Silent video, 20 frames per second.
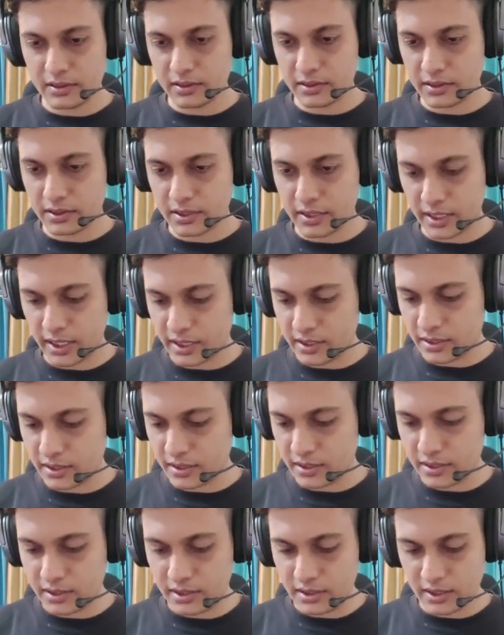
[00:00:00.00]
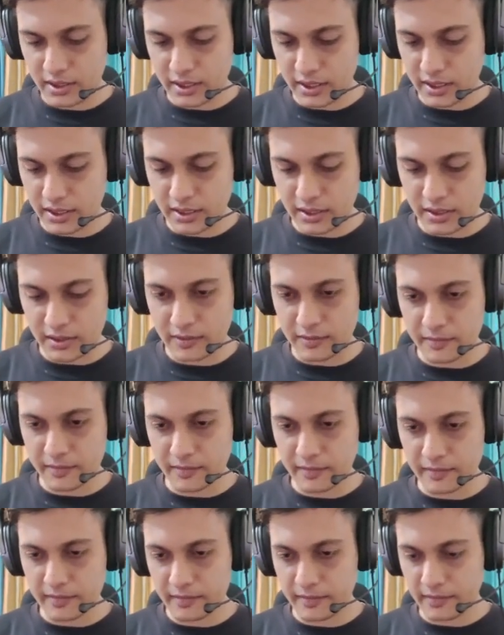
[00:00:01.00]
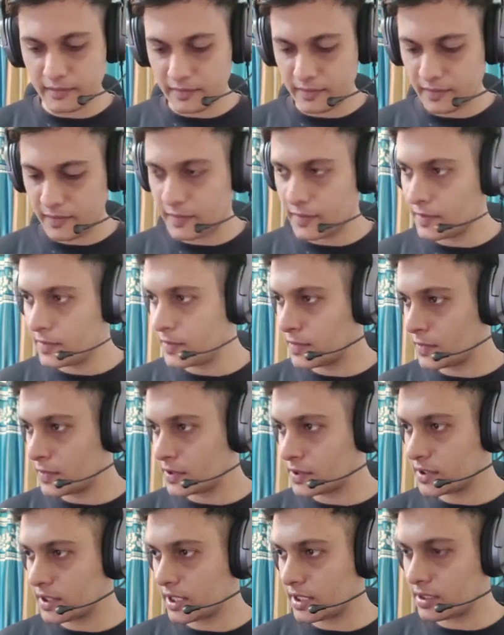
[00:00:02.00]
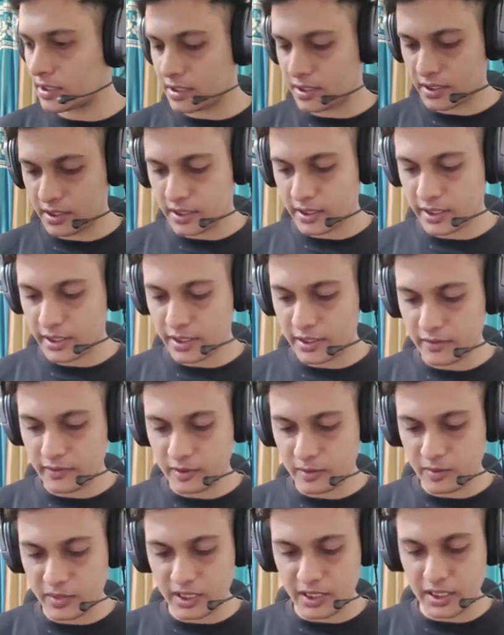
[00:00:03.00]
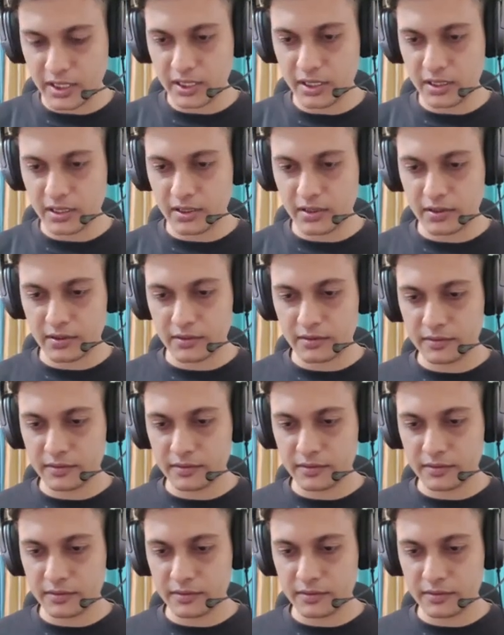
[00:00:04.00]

this category ID. This category ID will be int.